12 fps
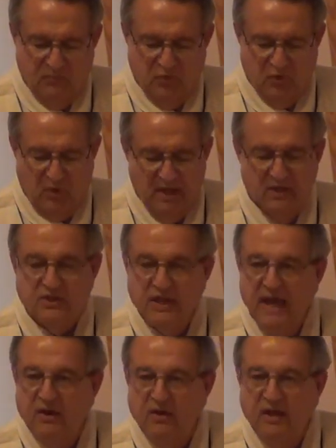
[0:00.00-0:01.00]
So on a
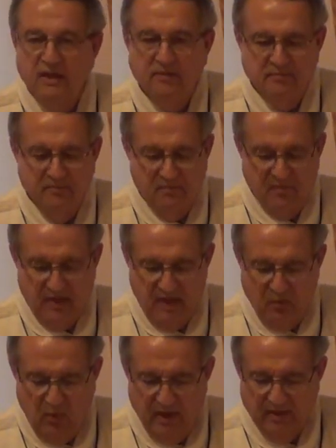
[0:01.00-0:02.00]
Saturday,
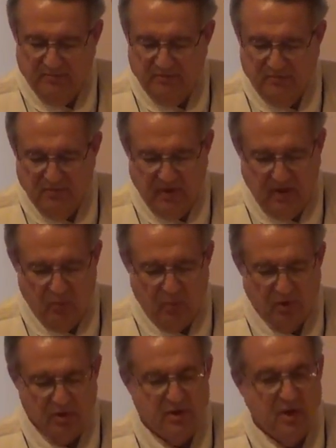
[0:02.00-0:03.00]
they went and
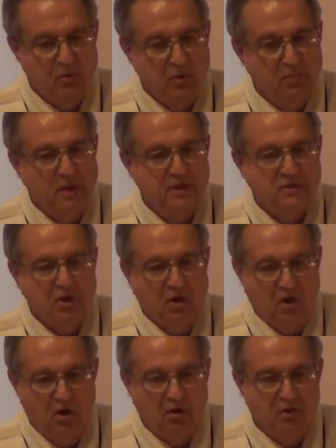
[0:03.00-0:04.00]
worked and replaced
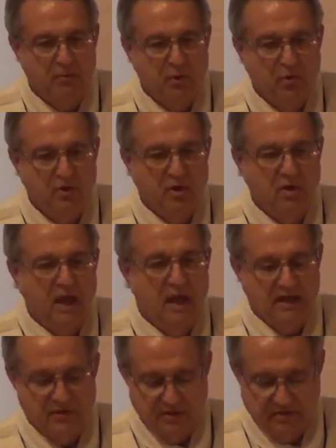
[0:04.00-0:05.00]
all the broken
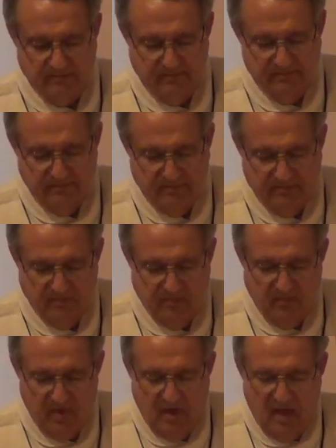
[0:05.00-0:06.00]
glass.
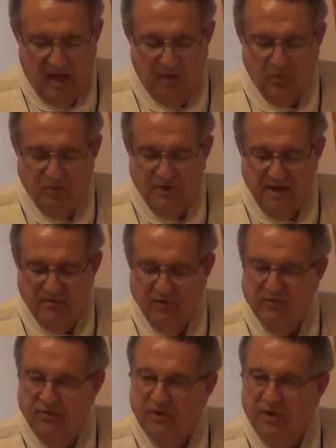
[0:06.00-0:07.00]
I will never
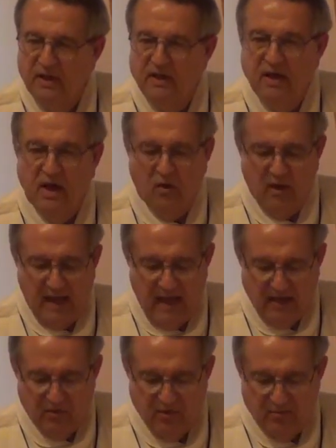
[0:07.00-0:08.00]
forget how
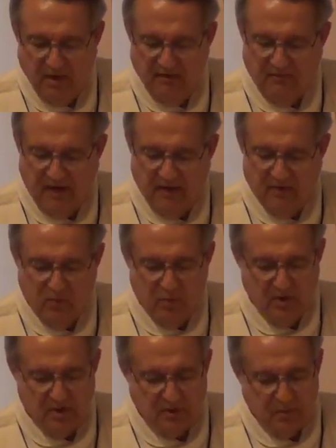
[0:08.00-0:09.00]
angry my father
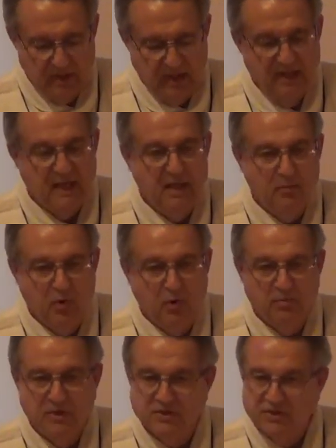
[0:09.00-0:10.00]
was when he came
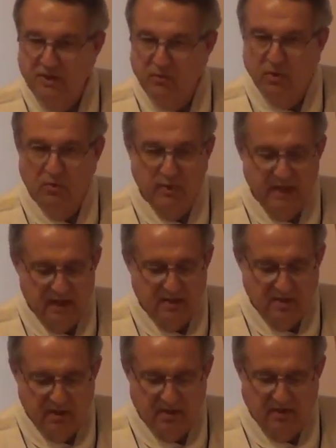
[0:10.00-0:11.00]
home to see what we
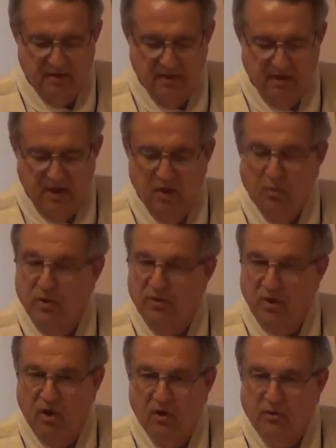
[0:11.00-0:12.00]
had done
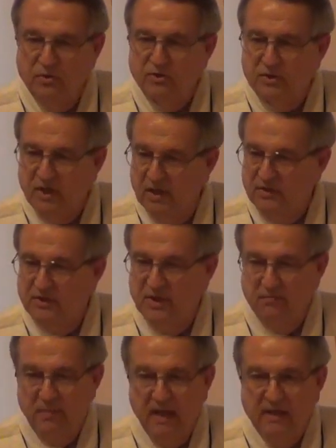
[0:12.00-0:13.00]
with all those cuts
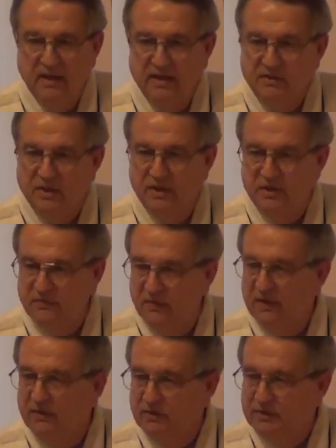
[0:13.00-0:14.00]
and band aids on his
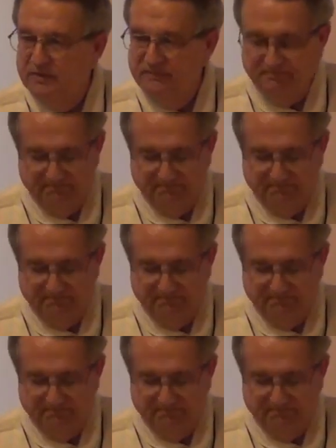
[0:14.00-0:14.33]
fingers.